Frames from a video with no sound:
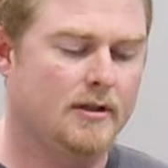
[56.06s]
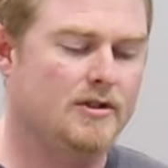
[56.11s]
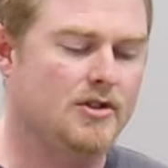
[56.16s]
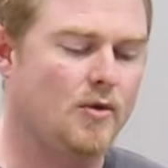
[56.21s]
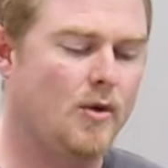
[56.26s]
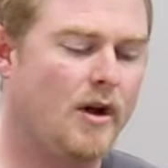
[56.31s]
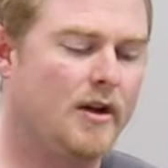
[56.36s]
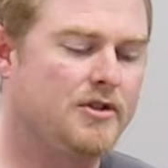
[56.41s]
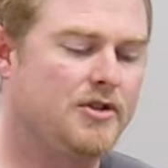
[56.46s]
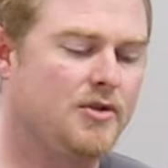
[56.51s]

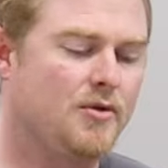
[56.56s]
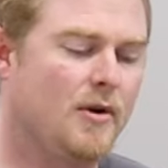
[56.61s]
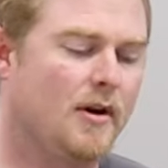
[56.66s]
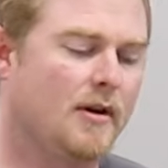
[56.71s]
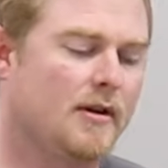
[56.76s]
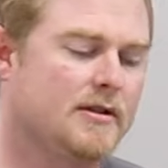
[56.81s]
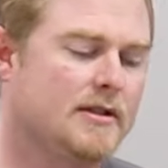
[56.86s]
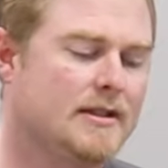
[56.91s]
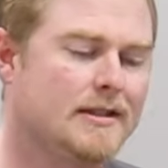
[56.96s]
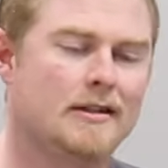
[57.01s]
So on to
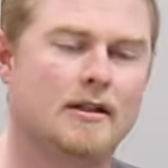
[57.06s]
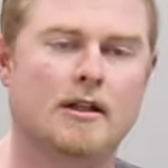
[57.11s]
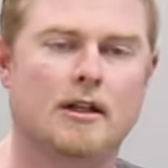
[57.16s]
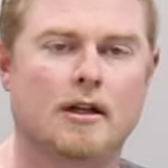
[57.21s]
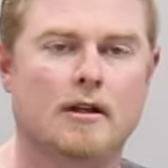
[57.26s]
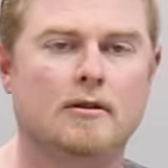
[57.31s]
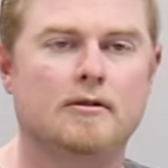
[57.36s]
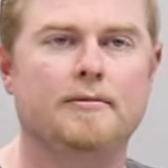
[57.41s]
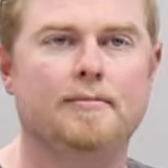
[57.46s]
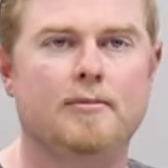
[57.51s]
our
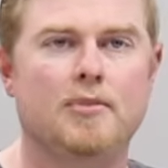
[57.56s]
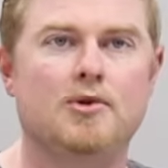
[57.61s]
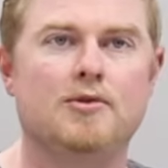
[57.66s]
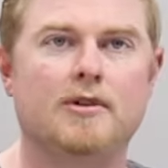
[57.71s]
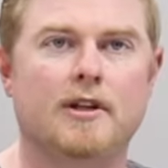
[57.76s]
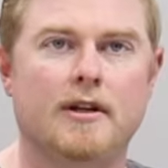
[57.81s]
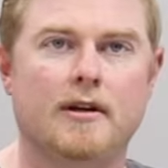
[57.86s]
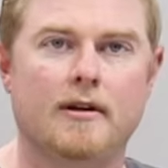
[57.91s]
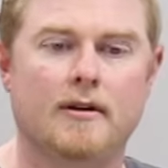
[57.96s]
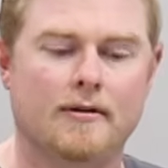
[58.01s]
silicone
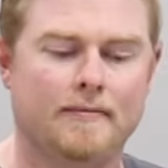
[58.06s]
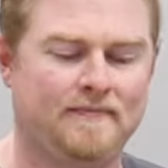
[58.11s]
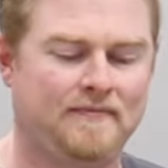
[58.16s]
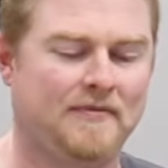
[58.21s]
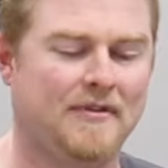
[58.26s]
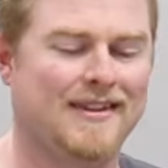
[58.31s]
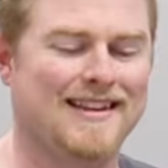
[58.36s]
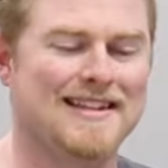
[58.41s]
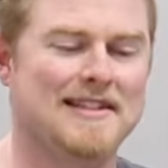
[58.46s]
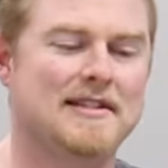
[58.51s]
boot here.
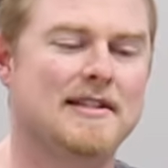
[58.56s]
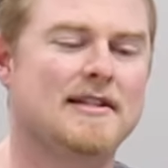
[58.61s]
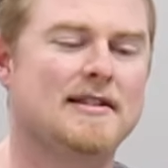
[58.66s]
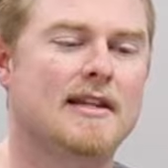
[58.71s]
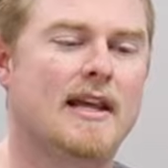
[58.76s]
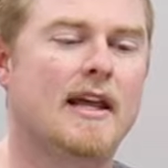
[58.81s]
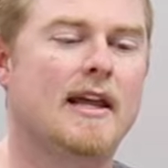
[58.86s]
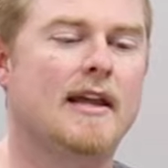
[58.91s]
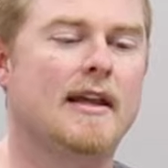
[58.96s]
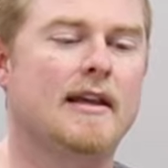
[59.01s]
This
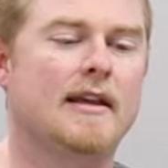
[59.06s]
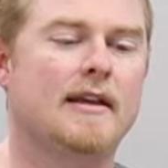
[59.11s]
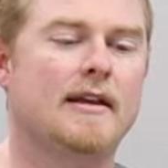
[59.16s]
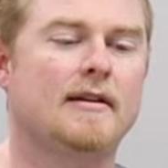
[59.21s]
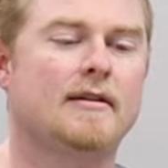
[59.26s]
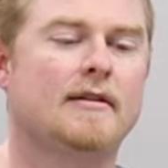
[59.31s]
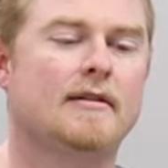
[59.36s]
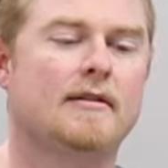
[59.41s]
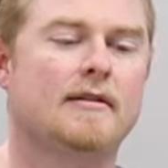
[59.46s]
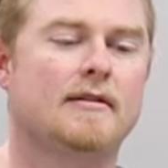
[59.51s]
is a
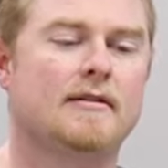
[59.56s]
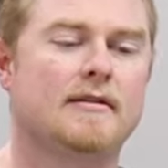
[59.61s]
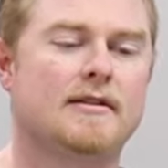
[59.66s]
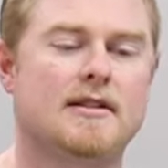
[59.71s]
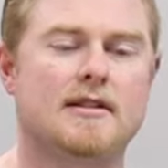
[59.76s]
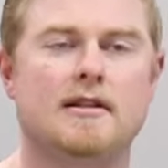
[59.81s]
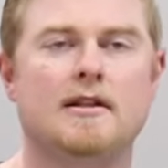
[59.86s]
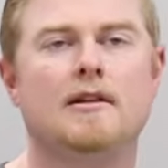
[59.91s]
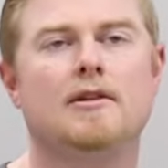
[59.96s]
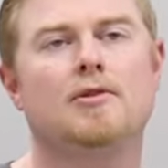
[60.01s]

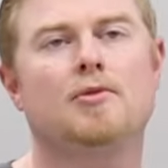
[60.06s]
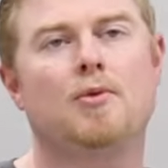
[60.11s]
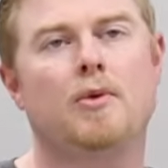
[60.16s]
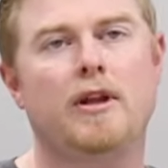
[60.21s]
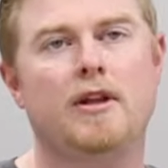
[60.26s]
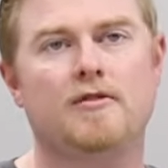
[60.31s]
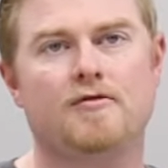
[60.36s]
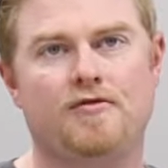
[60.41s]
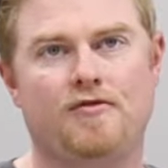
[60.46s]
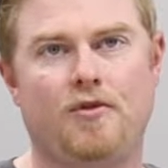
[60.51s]
steel
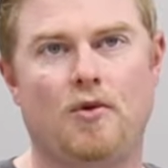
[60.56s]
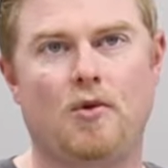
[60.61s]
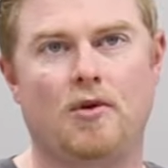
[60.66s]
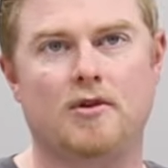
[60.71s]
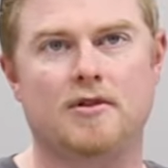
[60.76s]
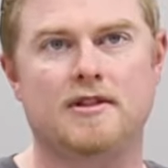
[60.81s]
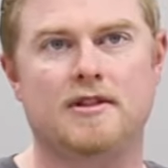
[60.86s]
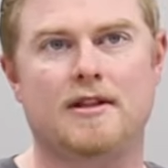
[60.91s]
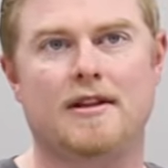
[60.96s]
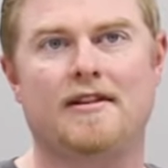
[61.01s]

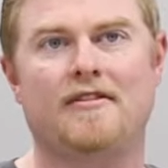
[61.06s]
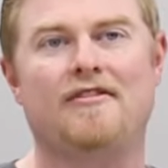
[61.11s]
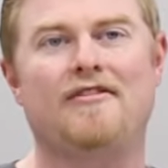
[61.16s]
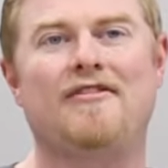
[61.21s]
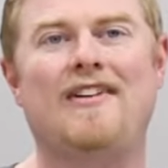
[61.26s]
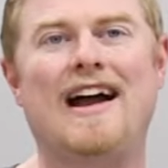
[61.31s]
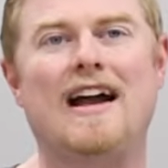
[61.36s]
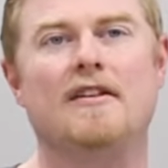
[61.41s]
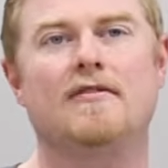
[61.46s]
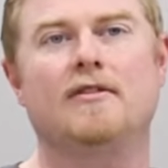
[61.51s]
reinforced
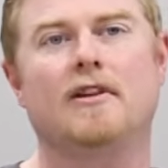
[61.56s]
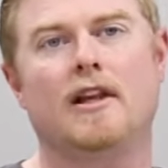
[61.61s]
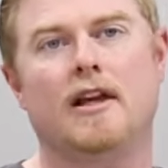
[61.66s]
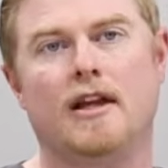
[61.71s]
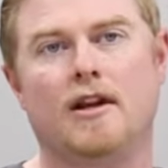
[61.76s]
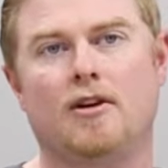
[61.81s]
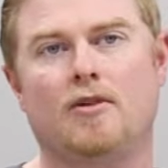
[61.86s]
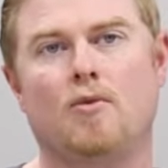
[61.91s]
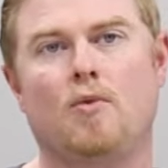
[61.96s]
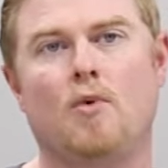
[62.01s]
5-layer